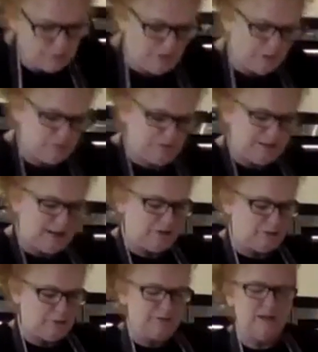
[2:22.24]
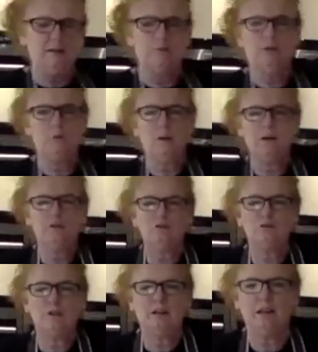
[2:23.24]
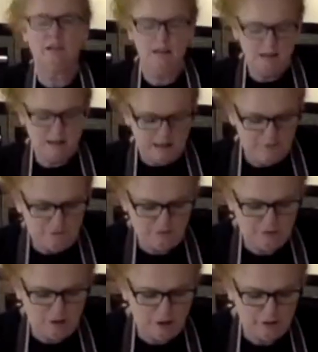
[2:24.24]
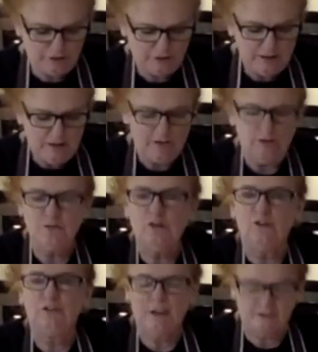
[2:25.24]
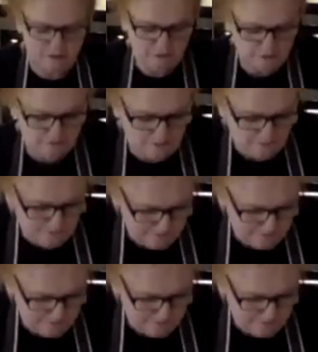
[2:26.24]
that's really nice, but that can be quite tricky if you're starting. So you've got digestives around there.